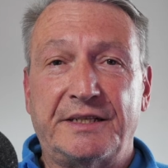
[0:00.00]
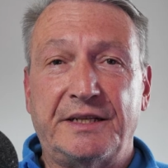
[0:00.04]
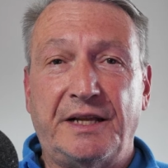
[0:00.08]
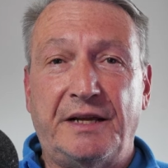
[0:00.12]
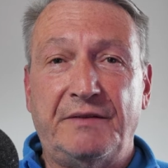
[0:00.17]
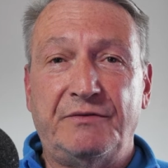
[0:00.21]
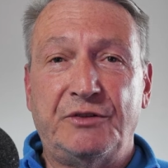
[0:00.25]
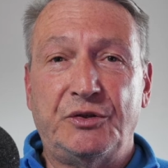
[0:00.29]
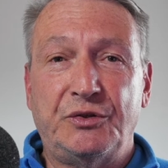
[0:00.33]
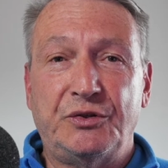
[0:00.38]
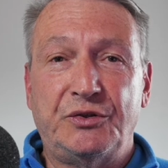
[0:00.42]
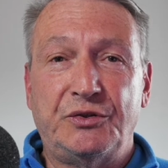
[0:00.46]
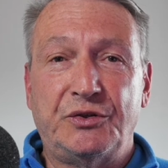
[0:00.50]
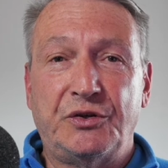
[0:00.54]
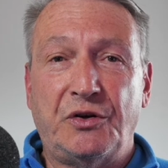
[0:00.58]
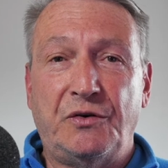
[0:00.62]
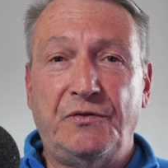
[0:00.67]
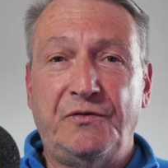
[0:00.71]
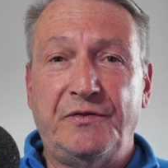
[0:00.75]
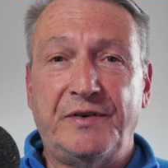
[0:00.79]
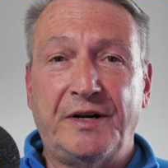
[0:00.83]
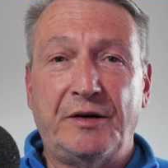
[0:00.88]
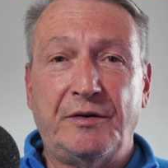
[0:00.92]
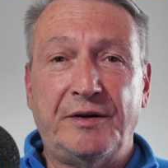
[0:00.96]
loves you so
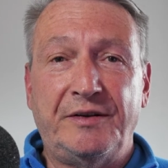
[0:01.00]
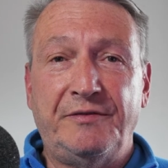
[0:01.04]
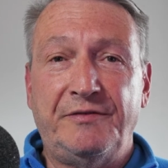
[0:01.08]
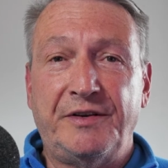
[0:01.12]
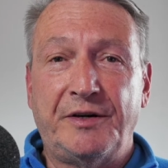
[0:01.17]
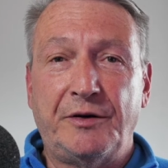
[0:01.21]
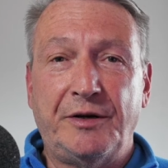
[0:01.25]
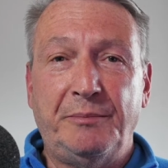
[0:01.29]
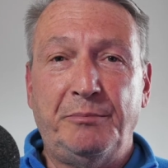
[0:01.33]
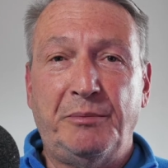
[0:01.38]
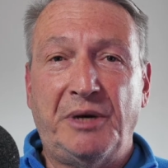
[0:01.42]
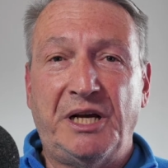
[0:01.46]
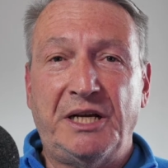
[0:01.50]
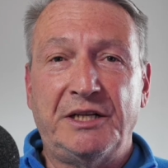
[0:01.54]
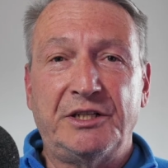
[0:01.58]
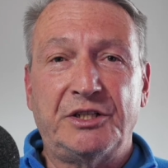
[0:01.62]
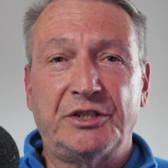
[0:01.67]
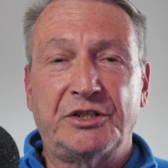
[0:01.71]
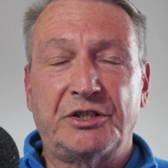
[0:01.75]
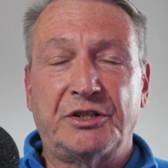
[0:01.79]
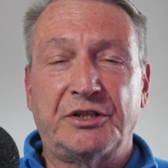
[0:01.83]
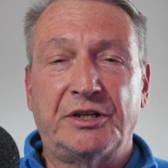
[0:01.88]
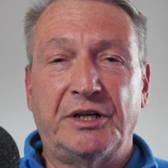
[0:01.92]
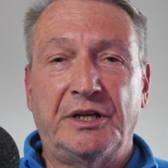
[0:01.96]
very, very
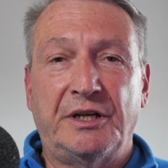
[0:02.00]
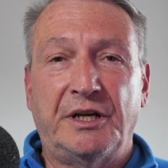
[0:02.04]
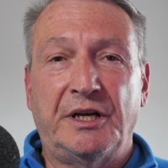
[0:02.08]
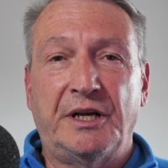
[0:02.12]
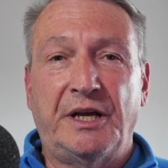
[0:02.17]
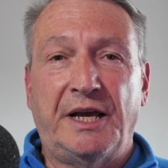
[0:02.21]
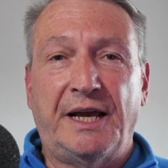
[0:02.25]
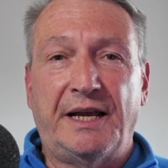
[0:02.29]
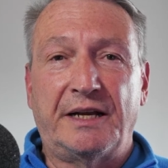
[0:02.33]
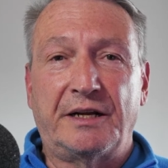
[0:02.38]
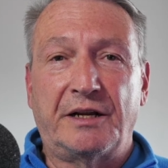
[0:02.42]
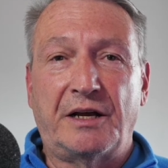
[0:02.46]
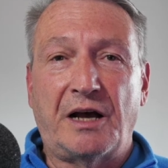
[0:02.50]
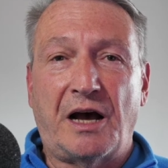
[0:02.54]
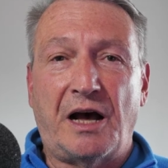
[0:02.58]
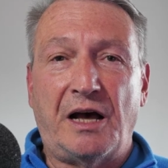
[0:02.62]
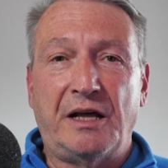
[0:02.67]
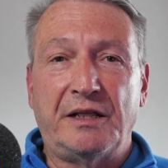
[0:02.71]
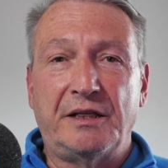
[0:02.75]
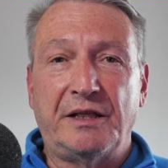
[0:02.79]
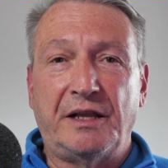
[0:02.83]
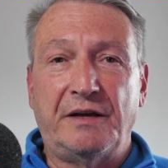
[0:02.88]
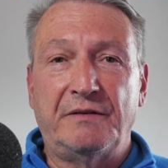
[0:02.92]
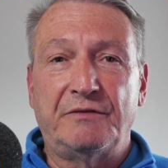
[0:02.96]
much, and
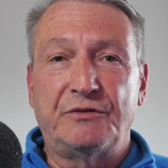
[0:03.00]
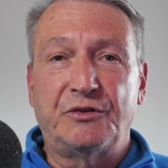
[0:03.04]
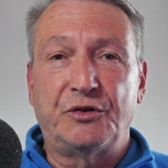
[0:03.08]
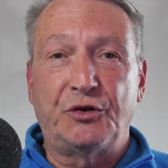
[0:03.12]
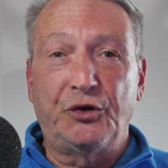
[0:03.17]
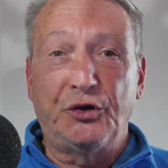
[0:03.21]
God loves